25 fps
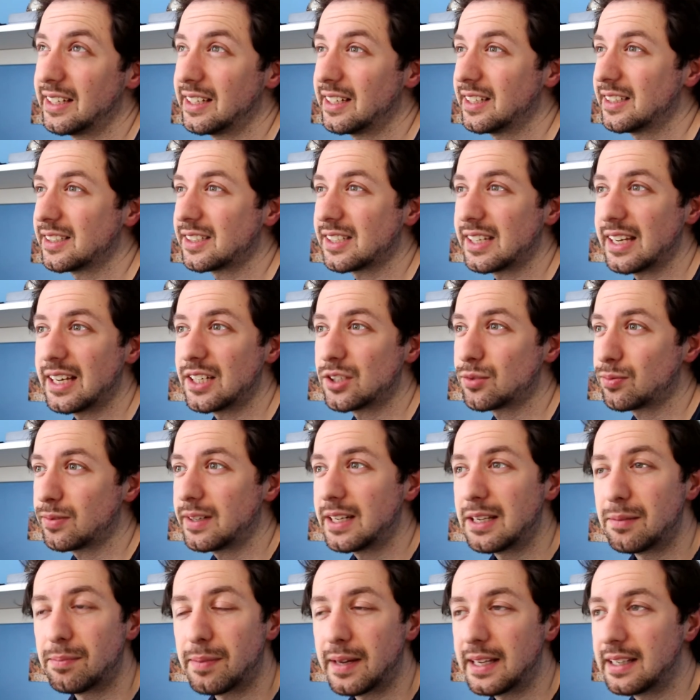It's
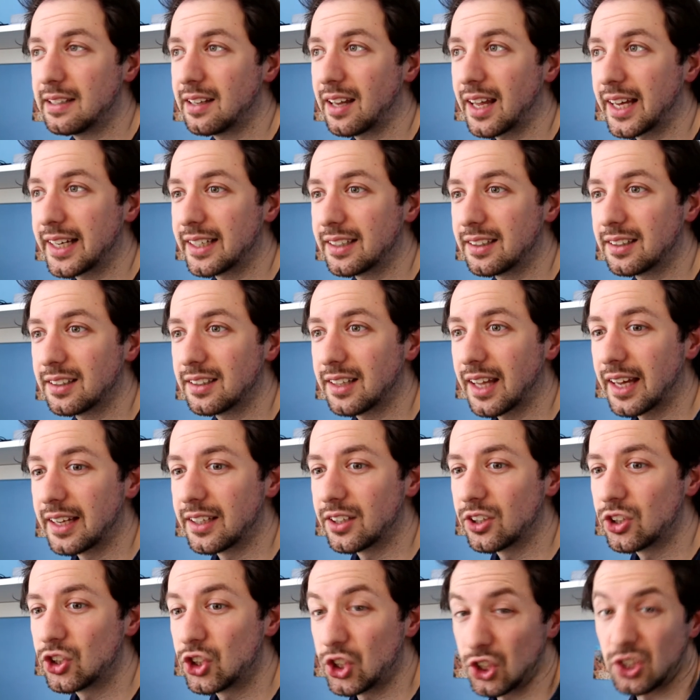really been like
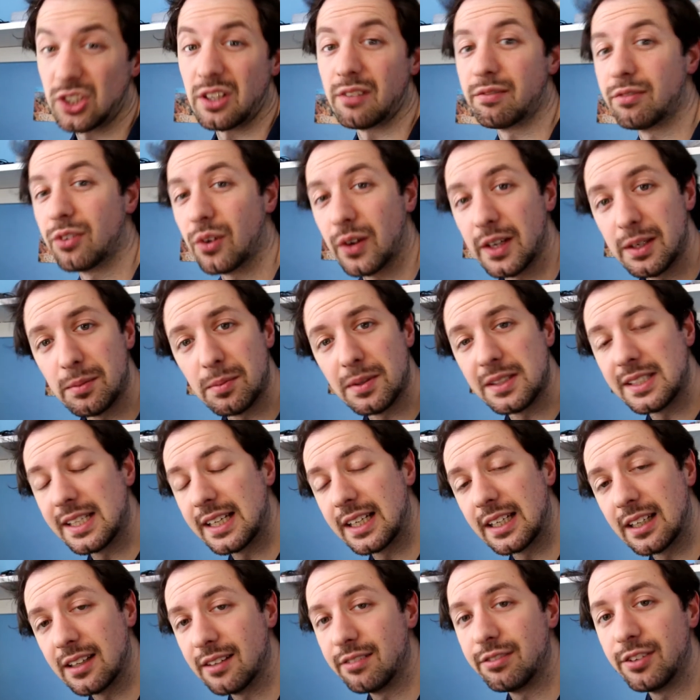just avoid
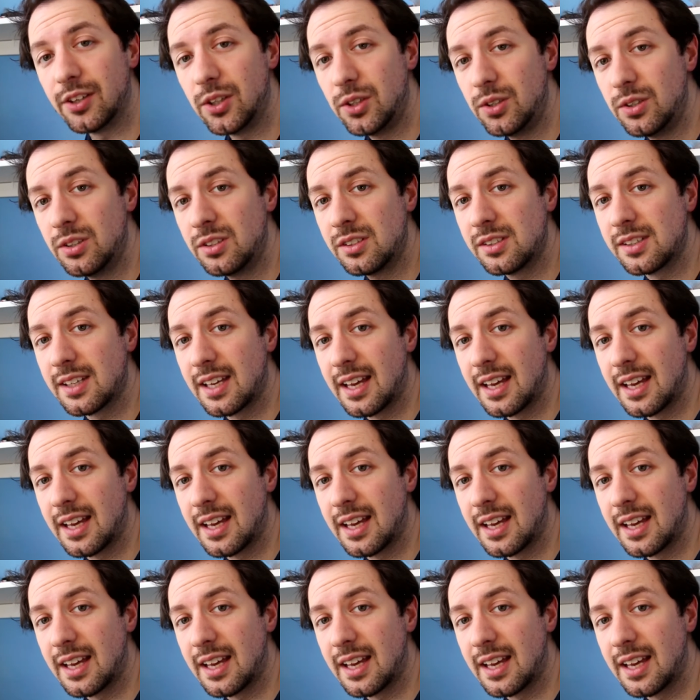particular foods.